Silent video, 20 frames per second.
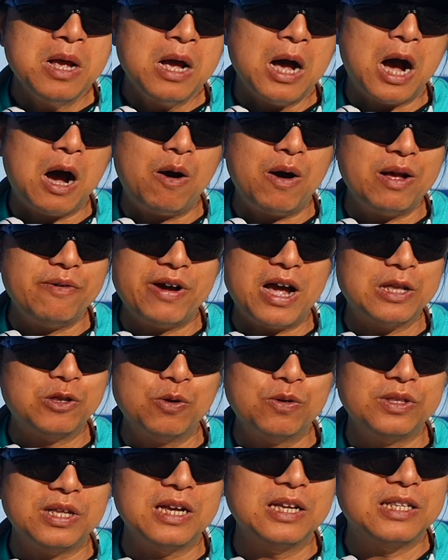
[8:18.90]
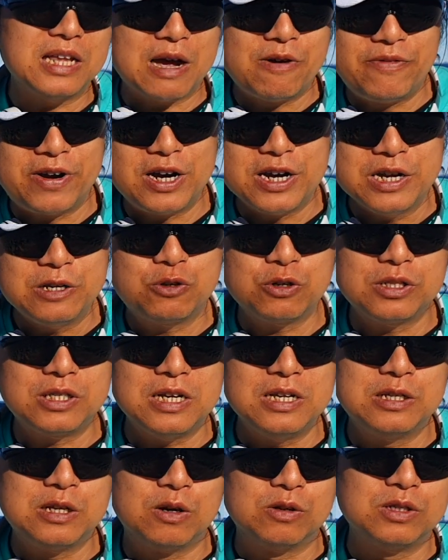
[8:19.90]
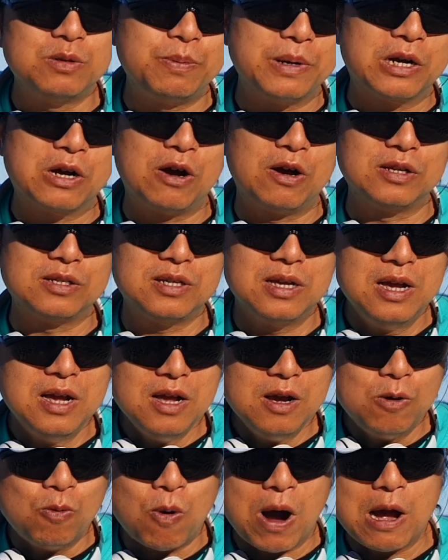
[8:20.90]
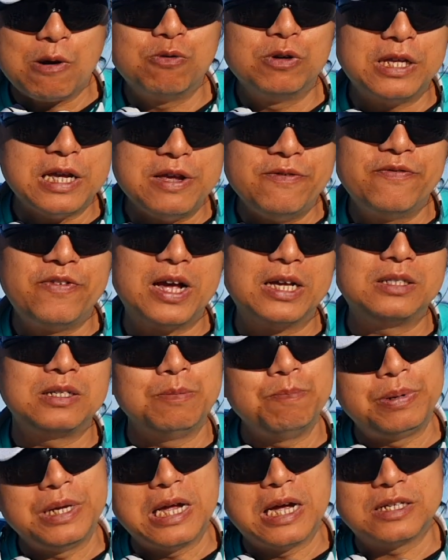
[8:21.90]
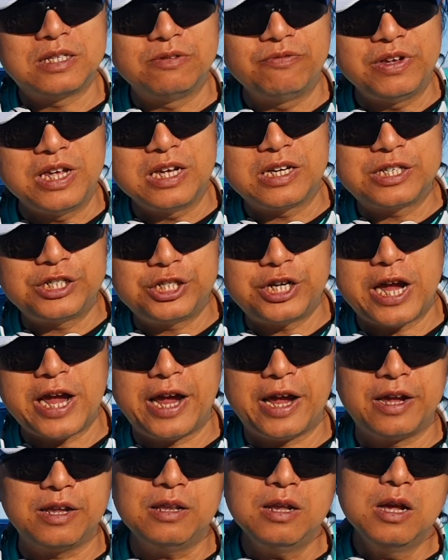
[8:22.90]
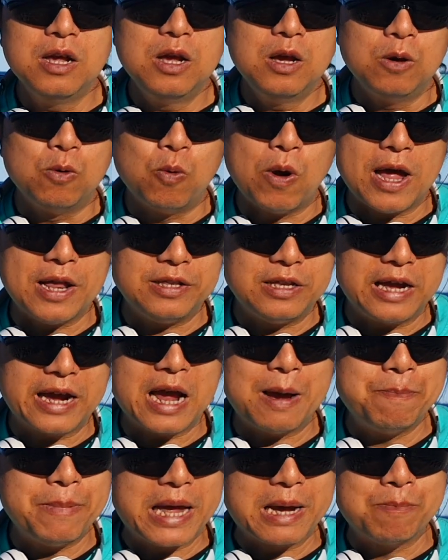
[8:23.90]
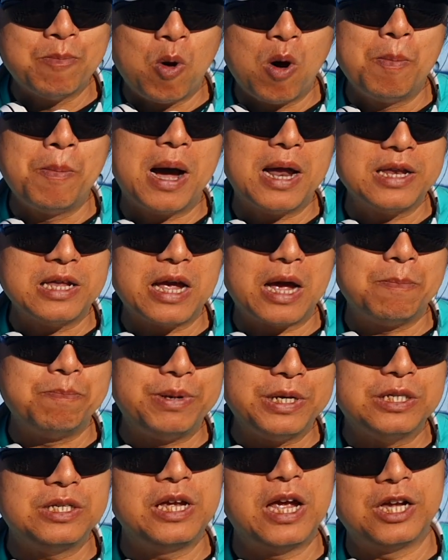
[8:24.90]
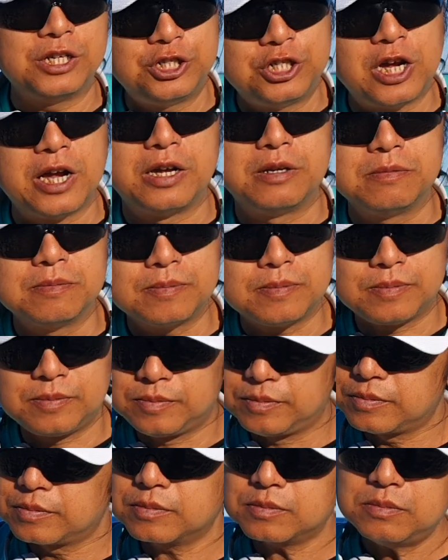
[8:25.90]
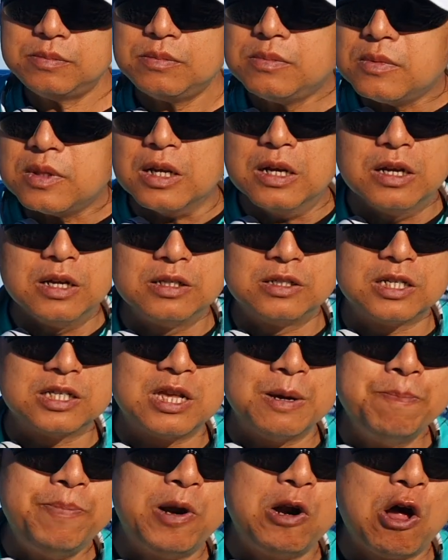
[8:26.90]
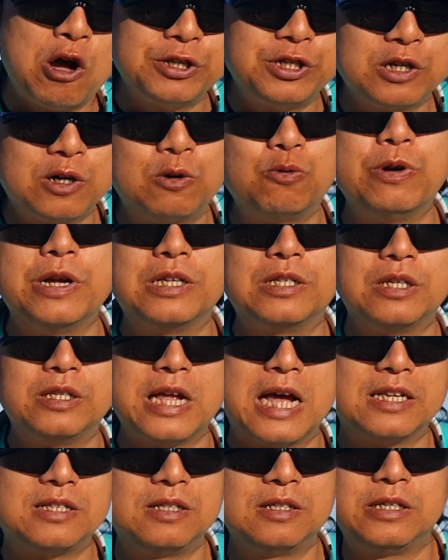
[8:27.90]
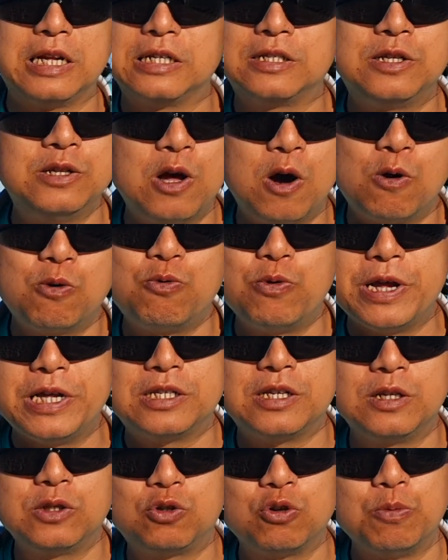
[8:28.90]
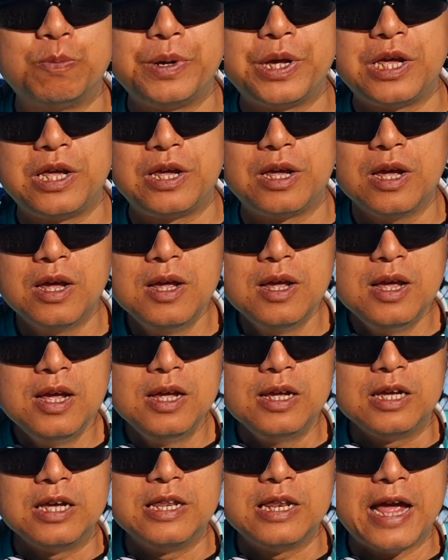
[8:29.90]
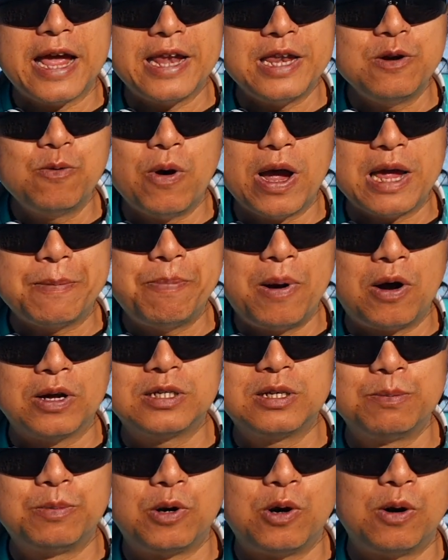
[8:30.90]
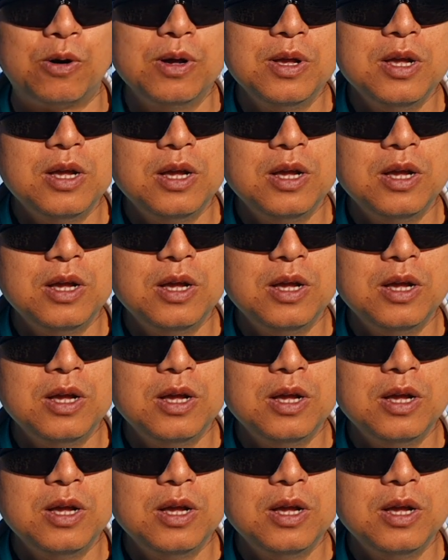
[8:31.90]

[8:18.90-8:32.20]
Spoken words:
However, I don't think they are very interested in those, because why would they invest in BSV chain when they can make more money on BCH chain? It's a simple logical reason. There's no reason to be in any way possible